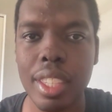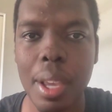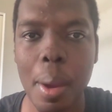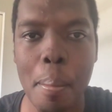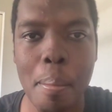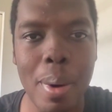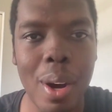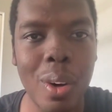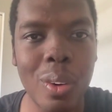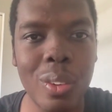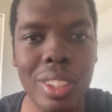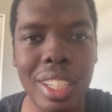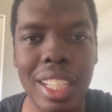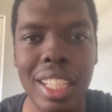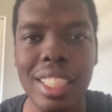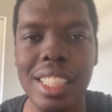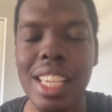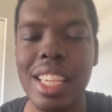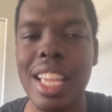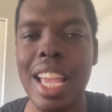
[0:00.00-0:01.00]
Bo
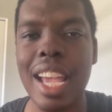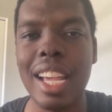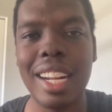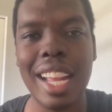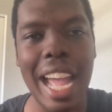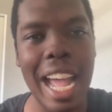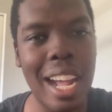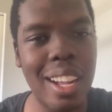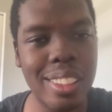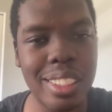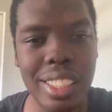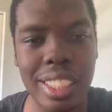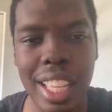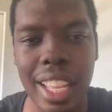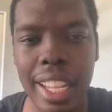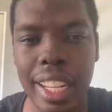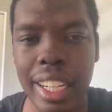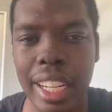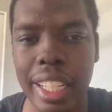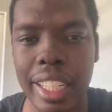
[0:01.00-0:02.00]
Nix, he had an
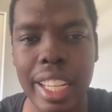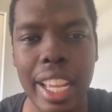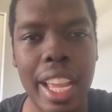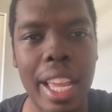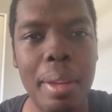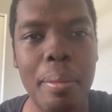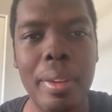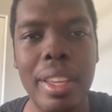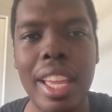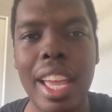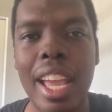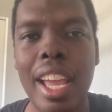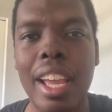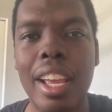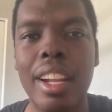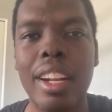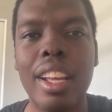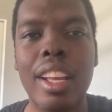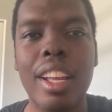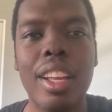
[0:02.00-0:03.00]
outstanding game. He
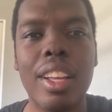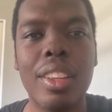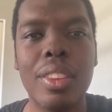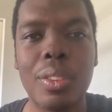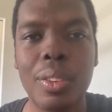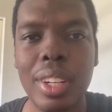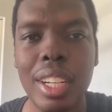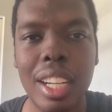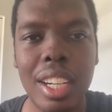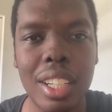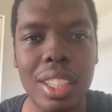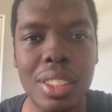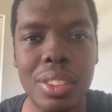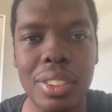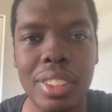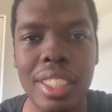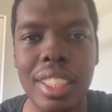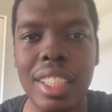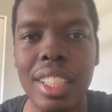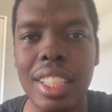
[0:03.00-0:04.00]
had
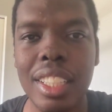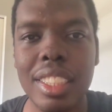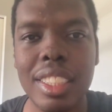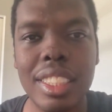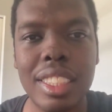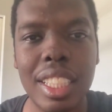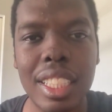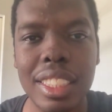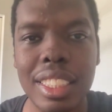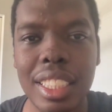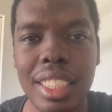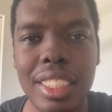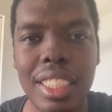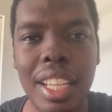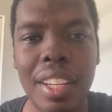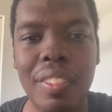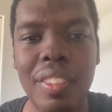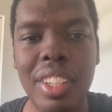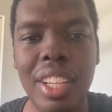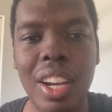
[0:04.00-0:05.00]

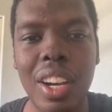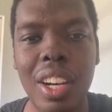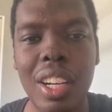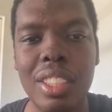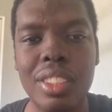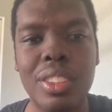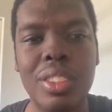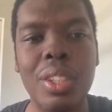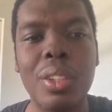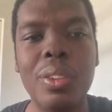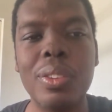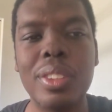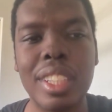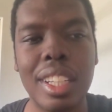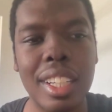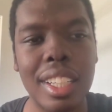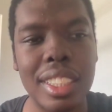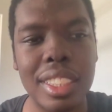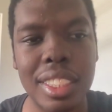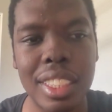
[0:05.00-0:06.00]
367 yards, 2
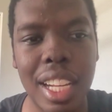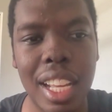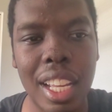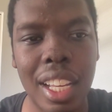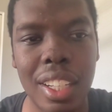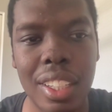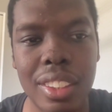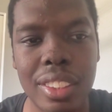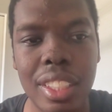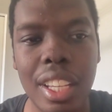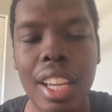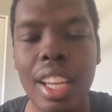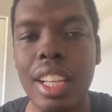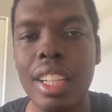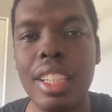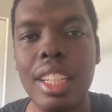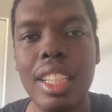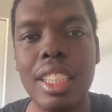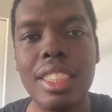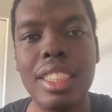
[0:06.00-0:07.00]
touchdowns.
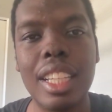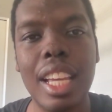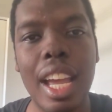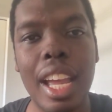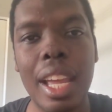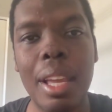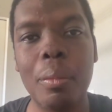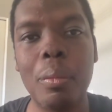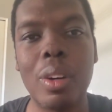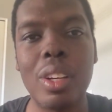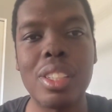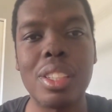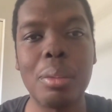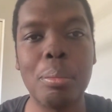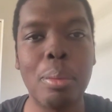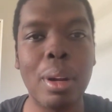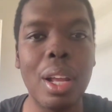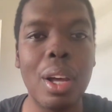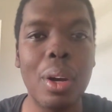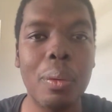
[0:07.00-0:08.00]
This game was a
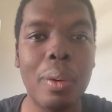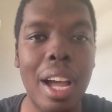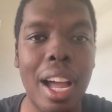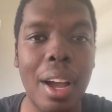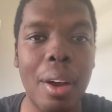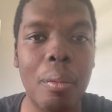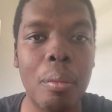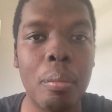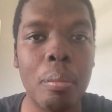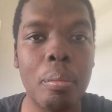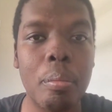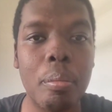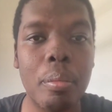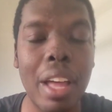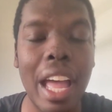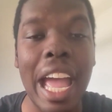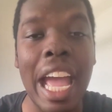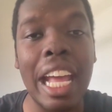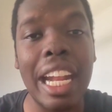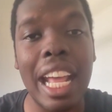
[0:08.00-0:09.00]
blowout
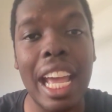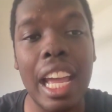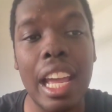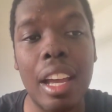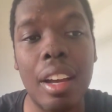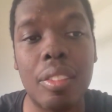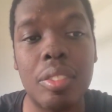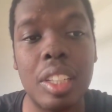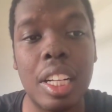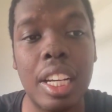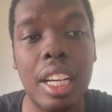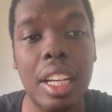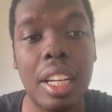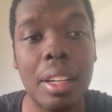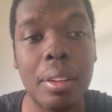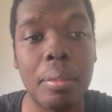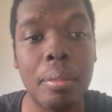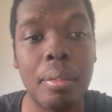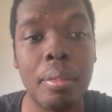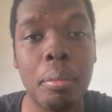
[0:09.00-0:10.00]
at
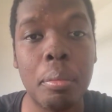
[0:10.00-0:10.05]
halftime.